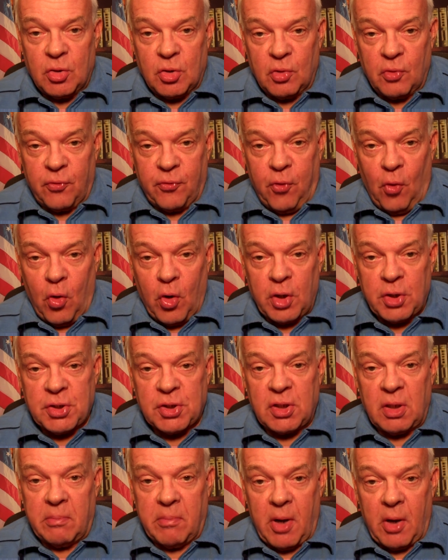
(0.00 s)
To
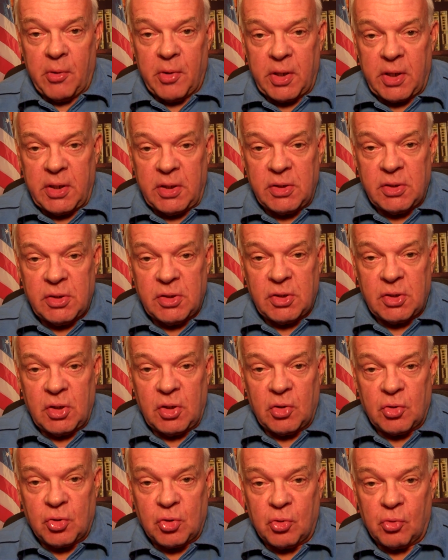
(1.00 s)
force
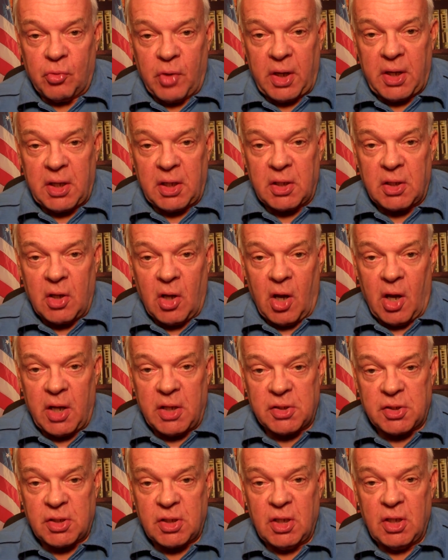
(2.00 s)
Americans to
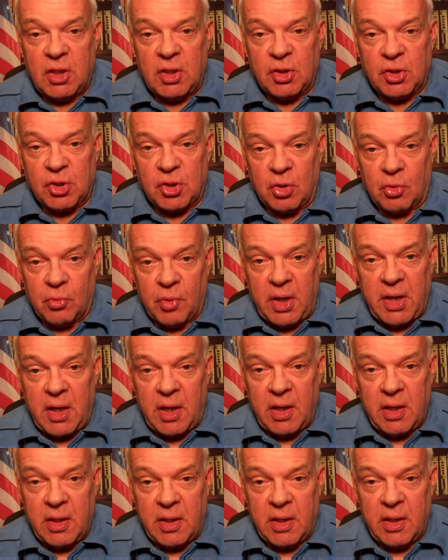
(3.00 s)
recognize
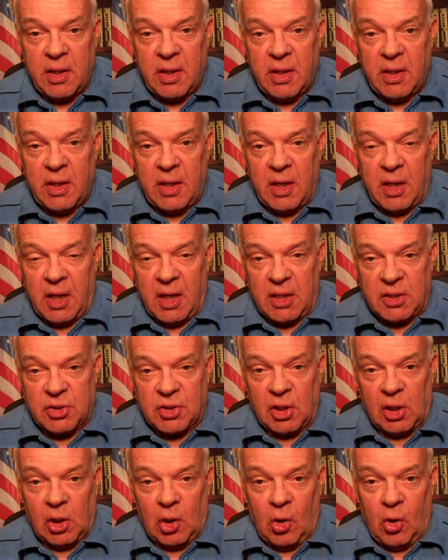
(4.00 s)
Sharia as
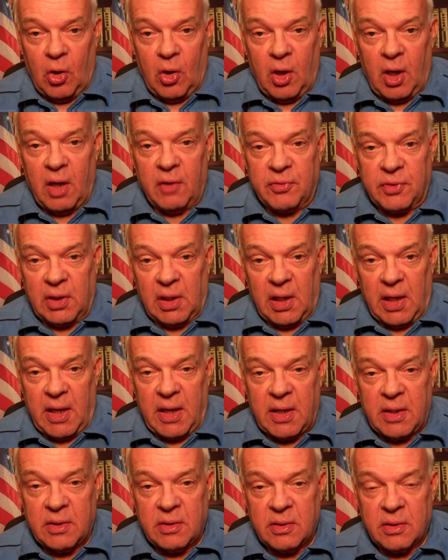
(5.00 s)
the law of the
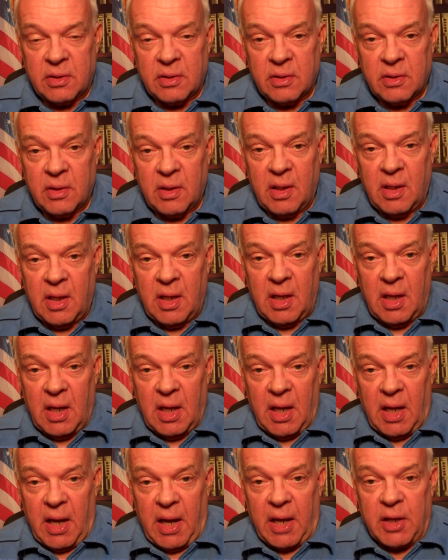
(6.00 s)
land
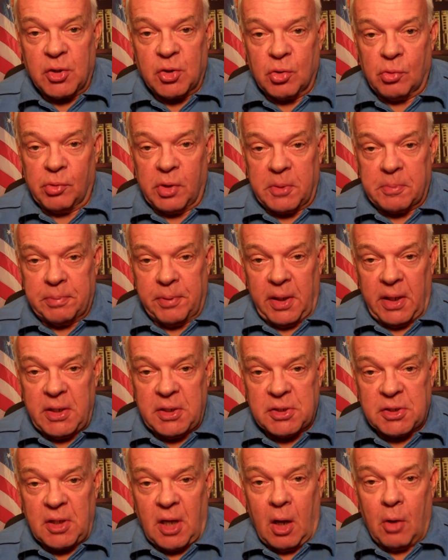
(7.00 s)
and to
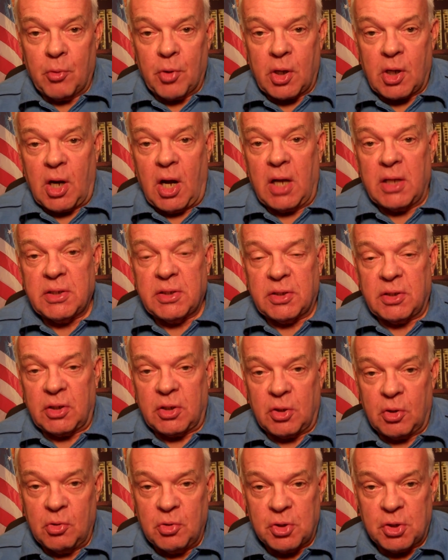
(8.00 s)
replace our
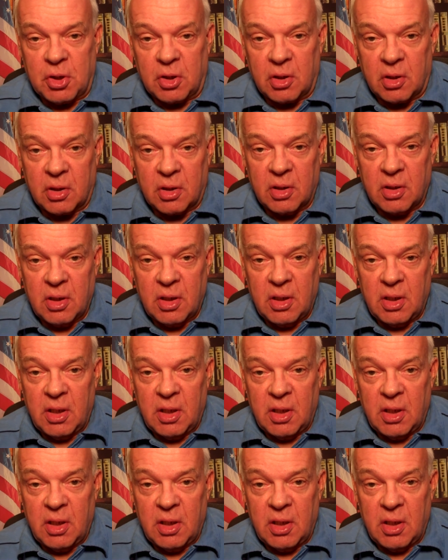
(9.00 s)
Constitution